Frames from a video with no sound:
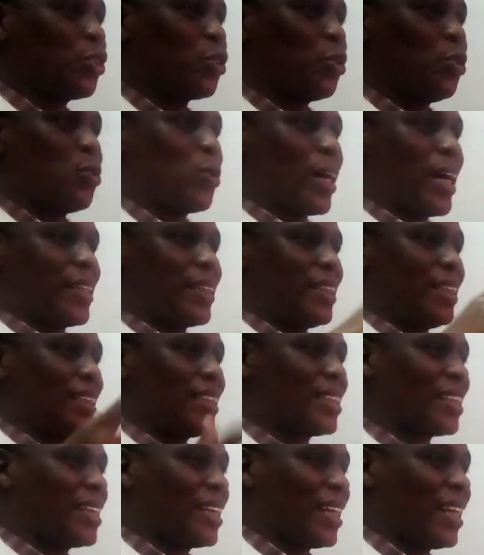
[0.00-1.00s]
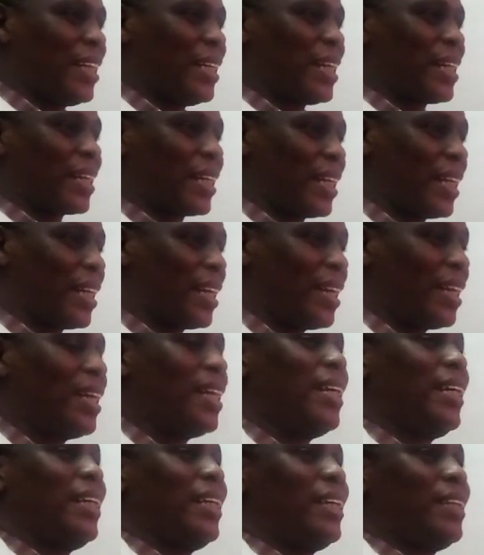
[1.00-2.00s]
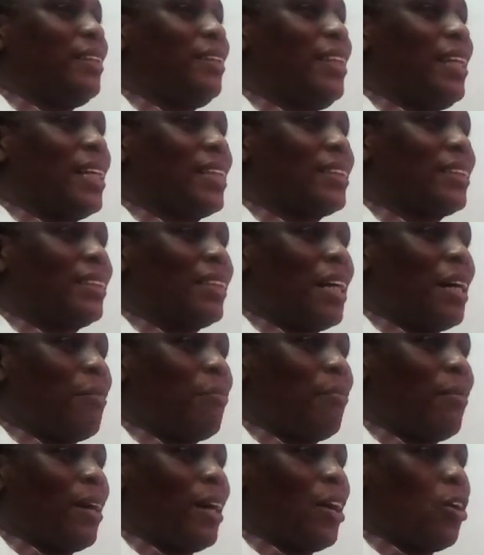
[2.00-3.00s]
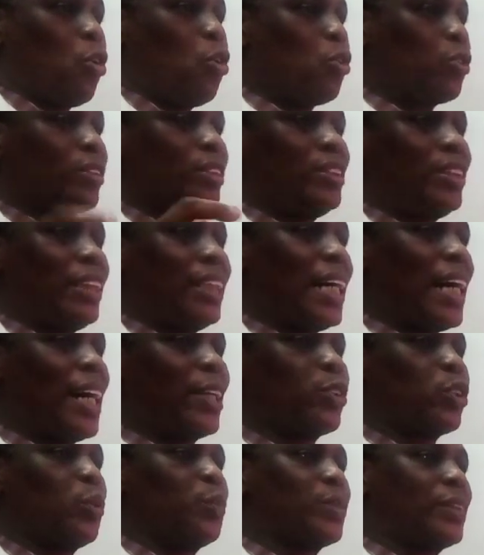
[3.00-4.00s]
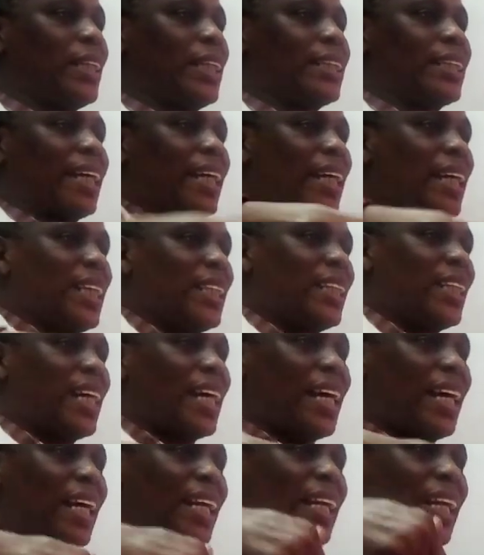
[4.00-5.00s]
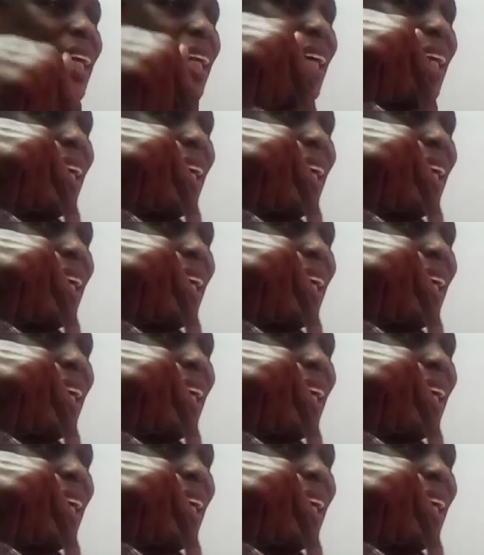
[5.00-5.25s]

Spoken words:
to look at it in a ring, there are some oxygen atoms that are either